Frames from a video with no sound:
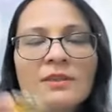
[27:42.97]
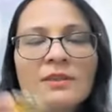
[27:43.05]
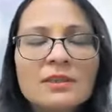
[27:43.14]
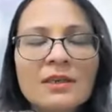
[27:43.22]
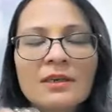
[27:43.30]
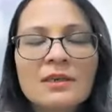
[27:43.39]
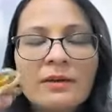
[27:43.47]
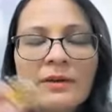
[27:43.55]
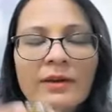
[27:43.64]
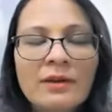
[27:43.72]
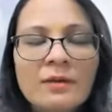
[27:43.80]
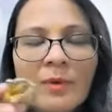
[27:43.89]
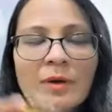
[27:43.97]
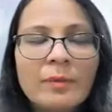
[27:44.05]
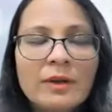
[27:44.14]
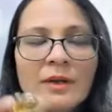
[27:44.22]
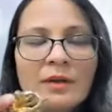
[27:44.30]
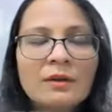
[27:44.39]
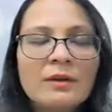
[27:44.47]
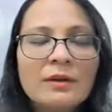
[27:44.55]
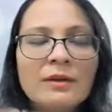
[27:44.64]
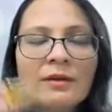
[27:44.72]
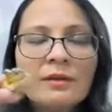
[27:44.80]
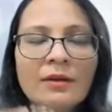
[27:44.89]
instantly,
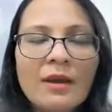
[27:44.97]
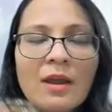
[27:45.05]
permanently,